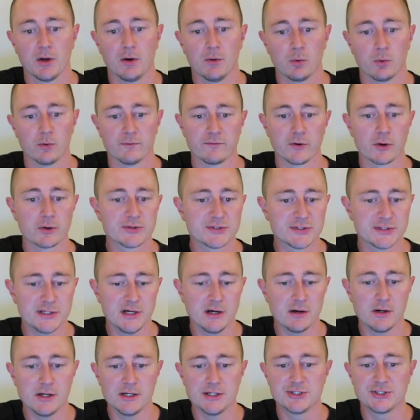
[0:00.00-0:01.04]
reverse
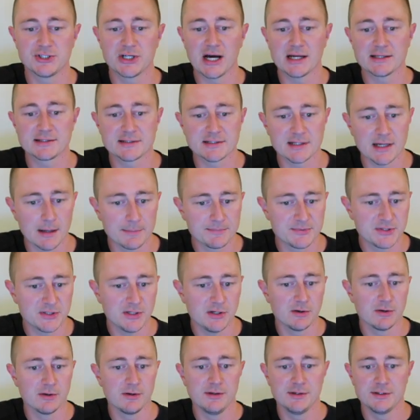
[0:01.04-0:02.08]
series, shot stop
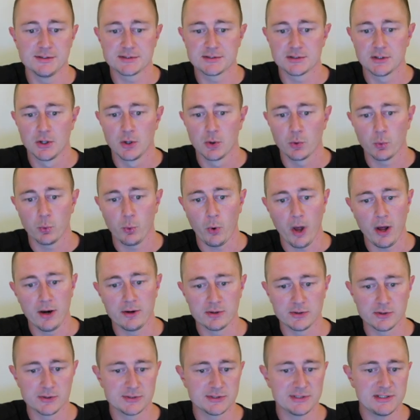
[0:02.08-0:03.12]
series,
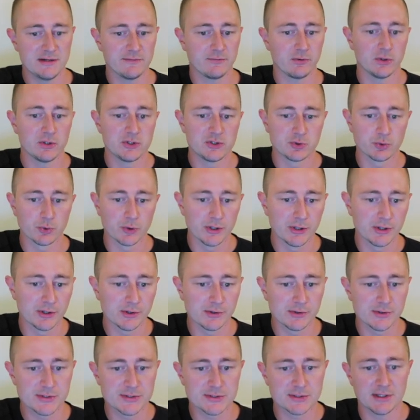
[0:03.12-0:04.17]
runners, different
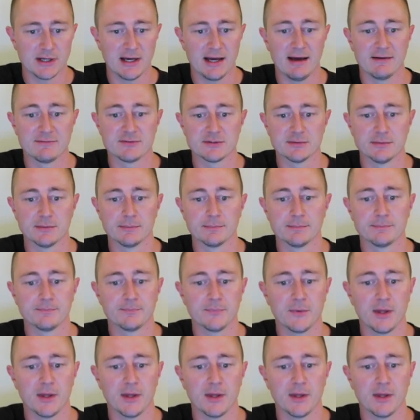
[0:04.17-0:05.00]
drills. I have some